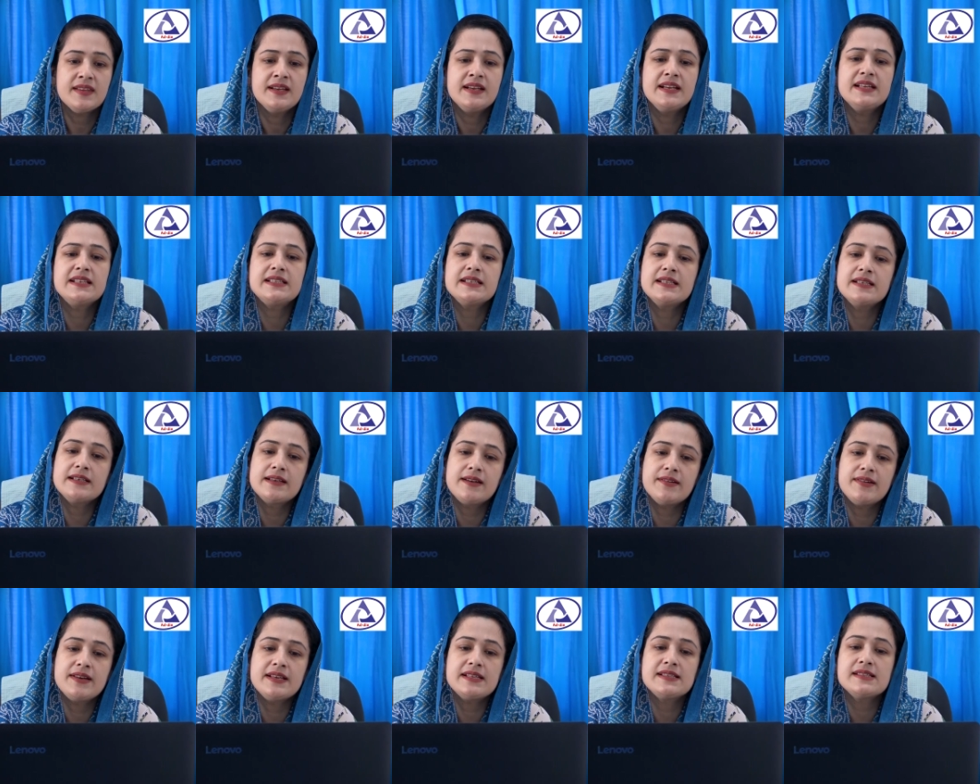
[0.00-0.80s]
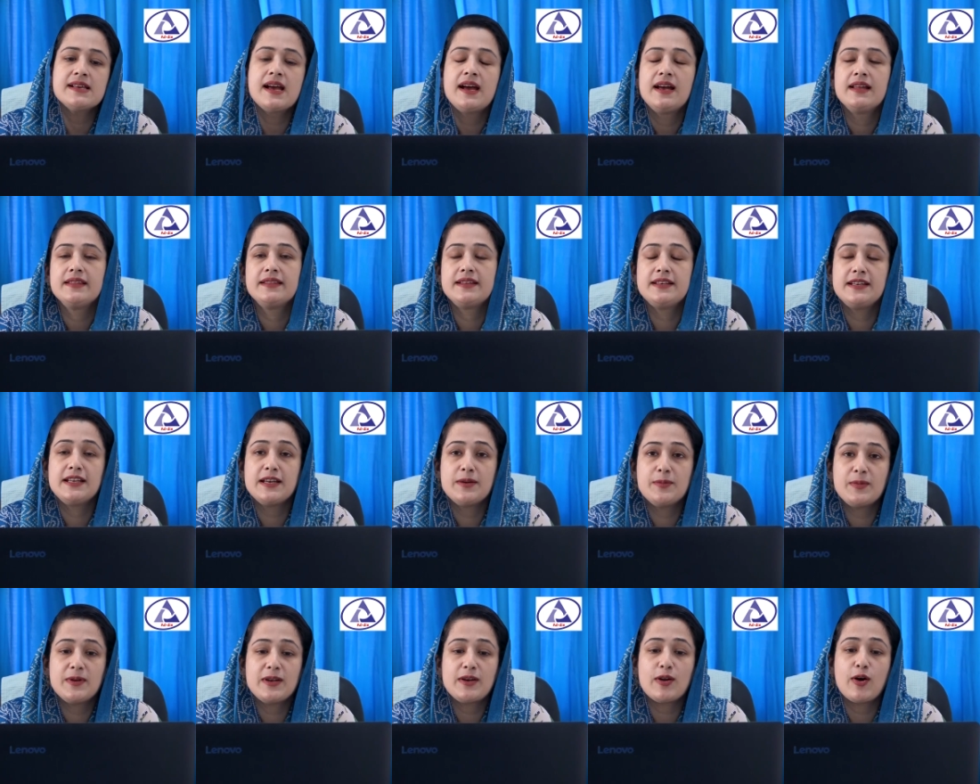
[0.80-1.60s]
It increases the
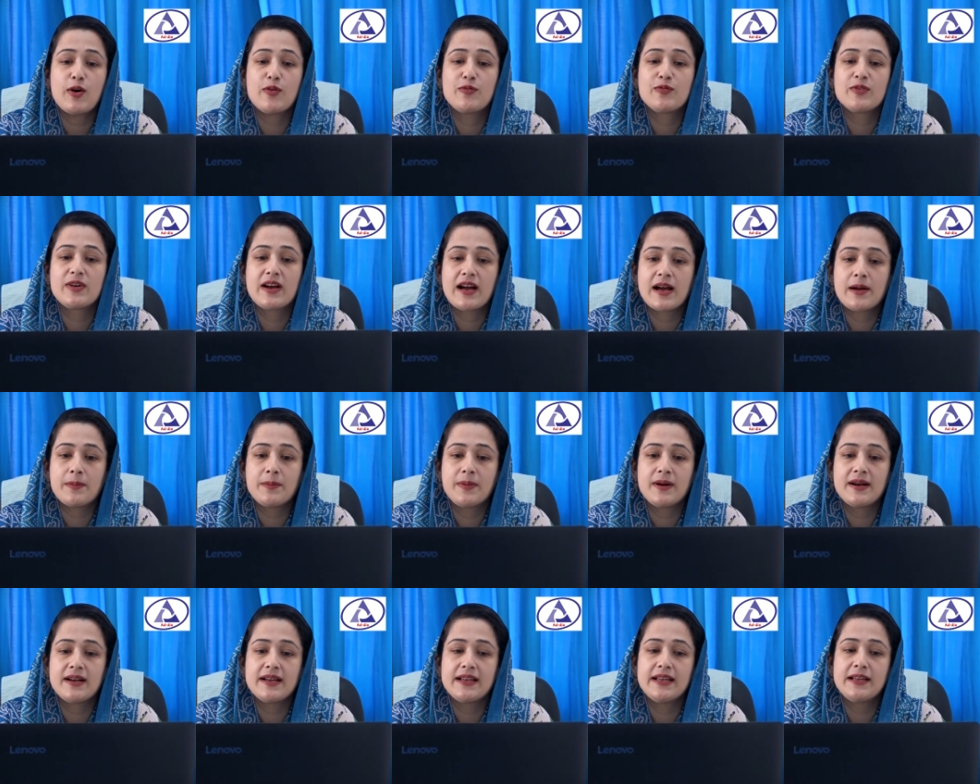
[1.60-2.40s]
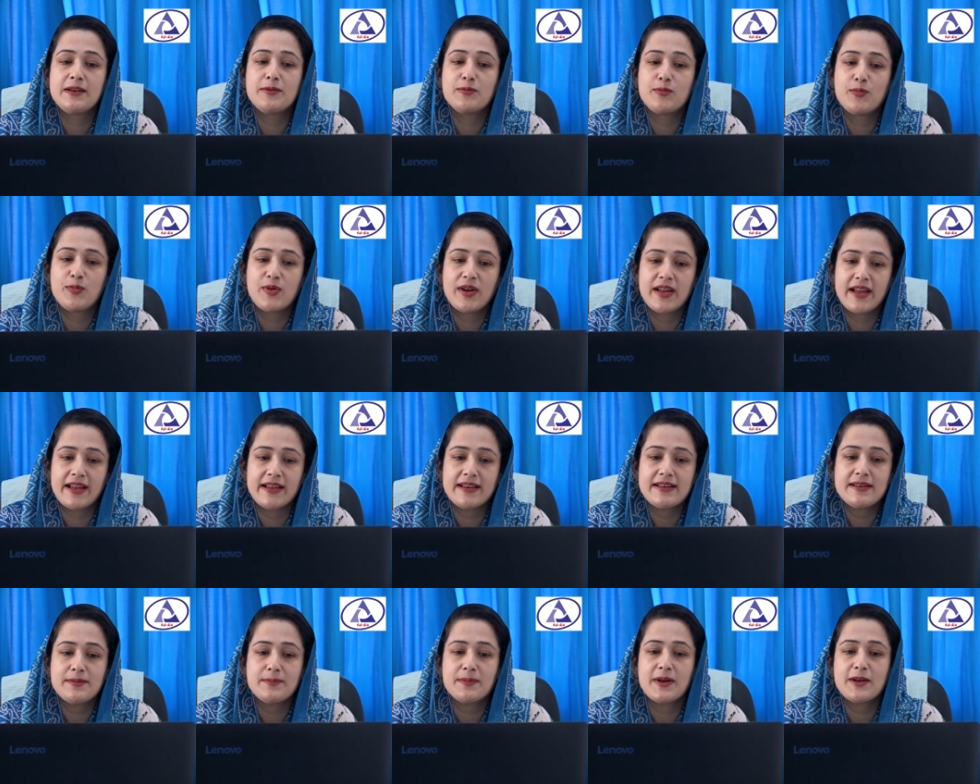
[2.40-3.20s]
level of GABA in
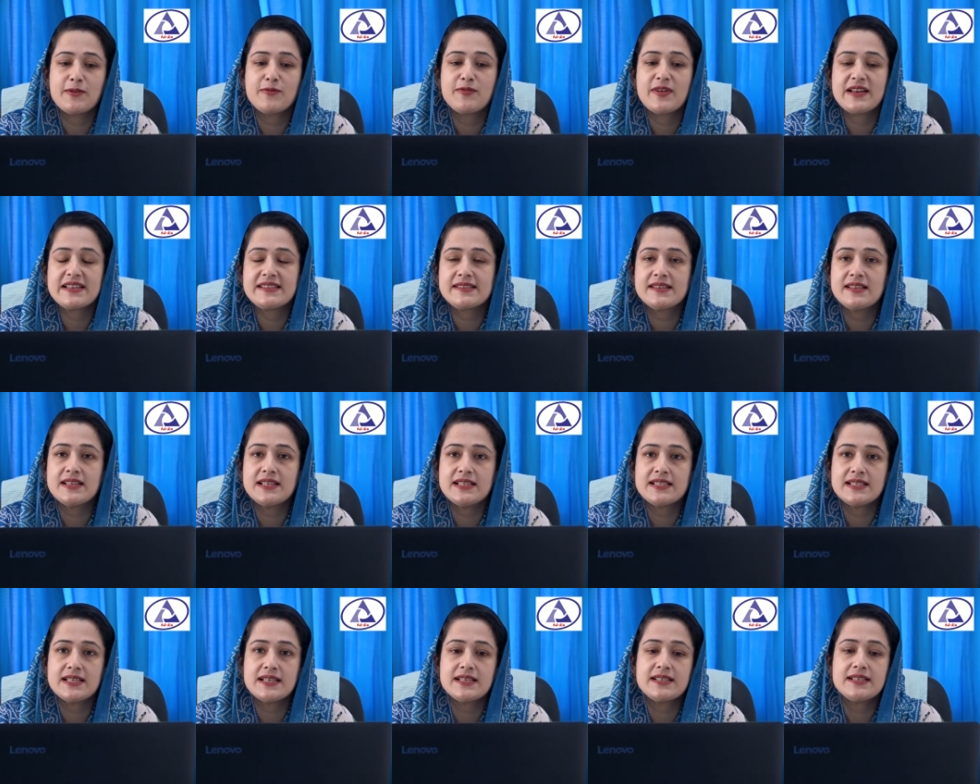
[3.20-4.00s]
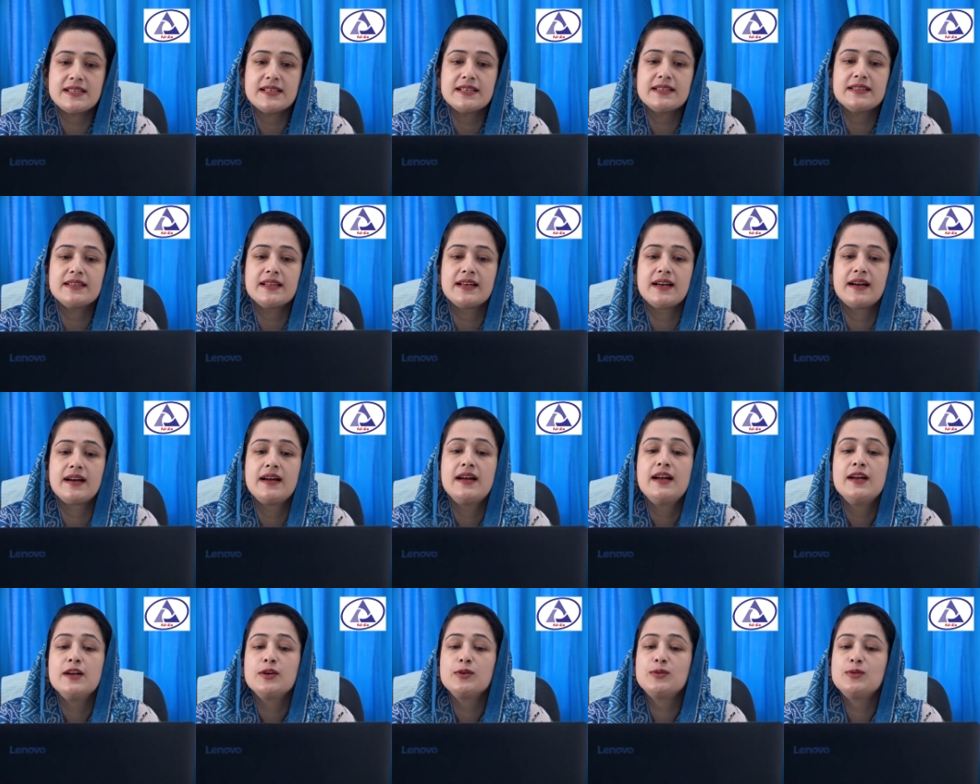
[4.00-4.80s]
brain by facilitating the
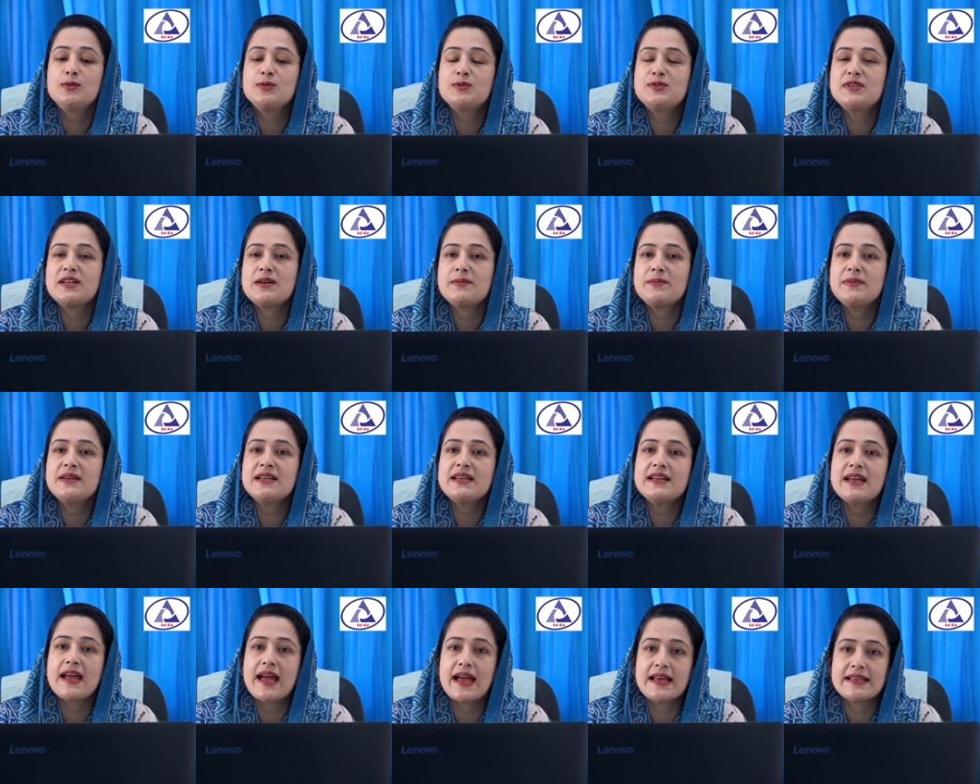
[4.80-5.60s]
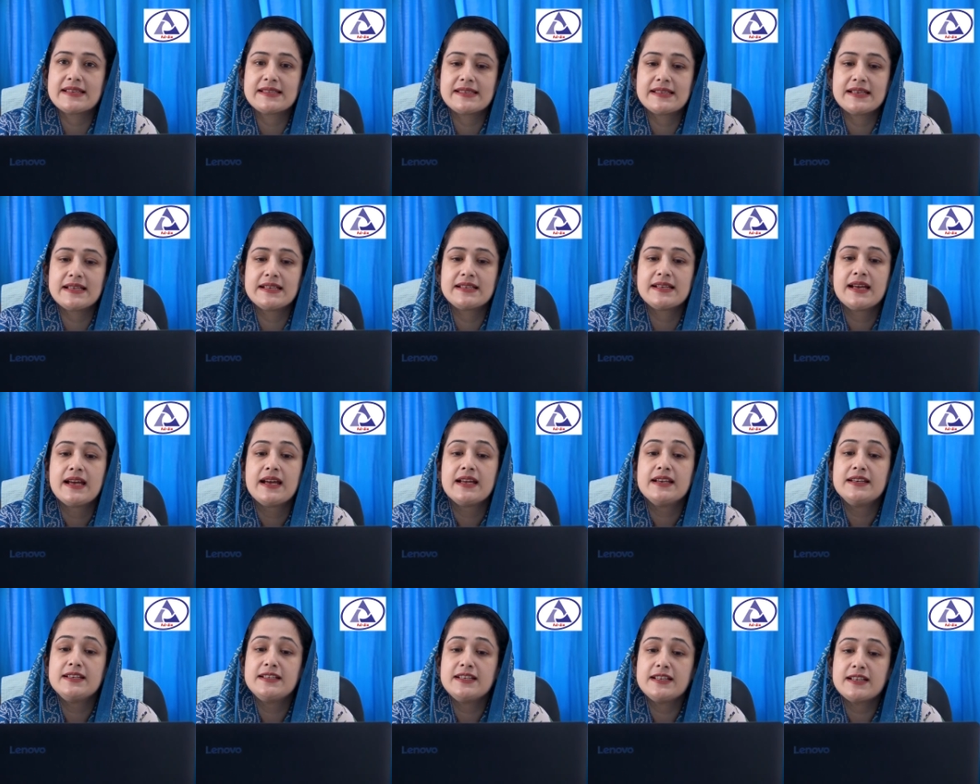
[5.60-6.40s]
glutamic acid
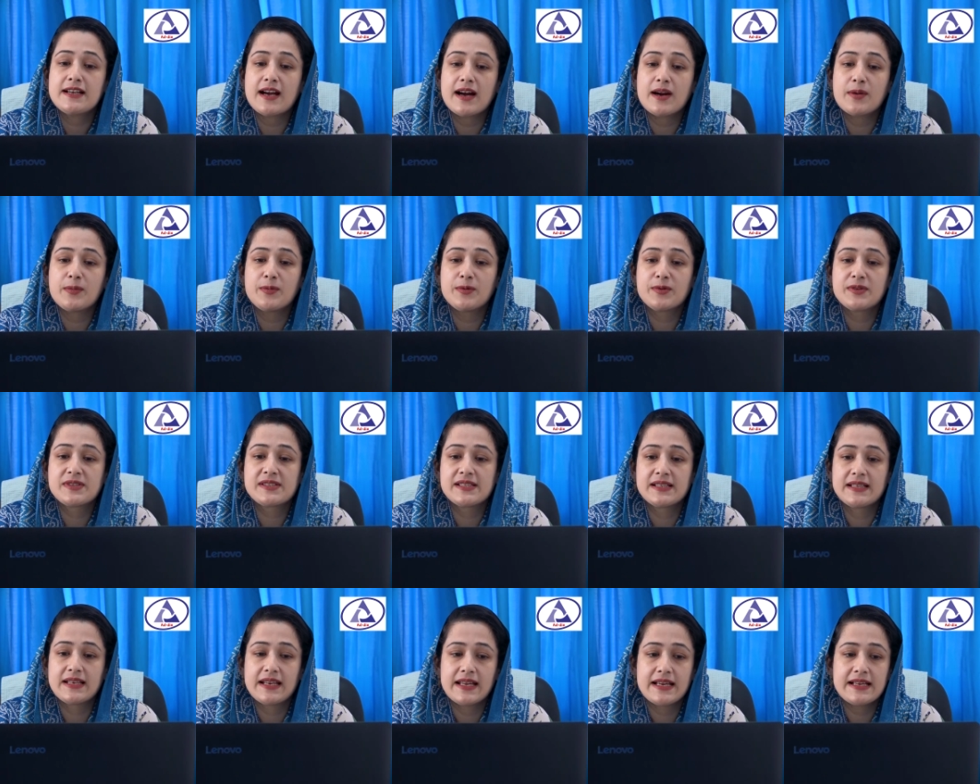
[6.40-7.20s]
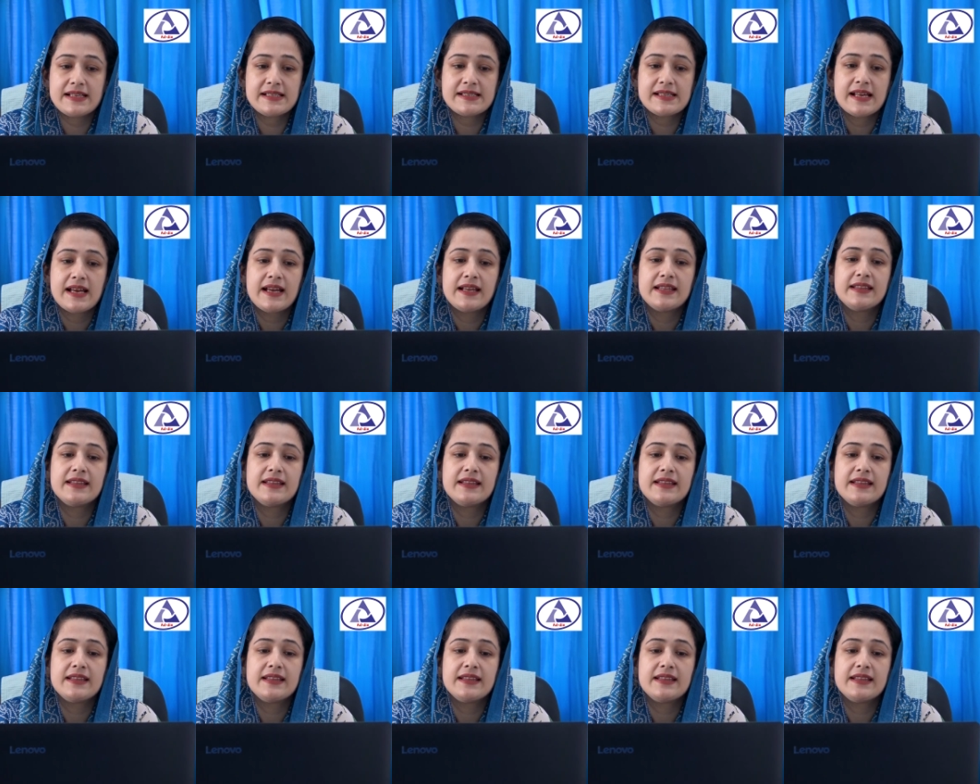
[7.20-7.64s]
decarboxylase,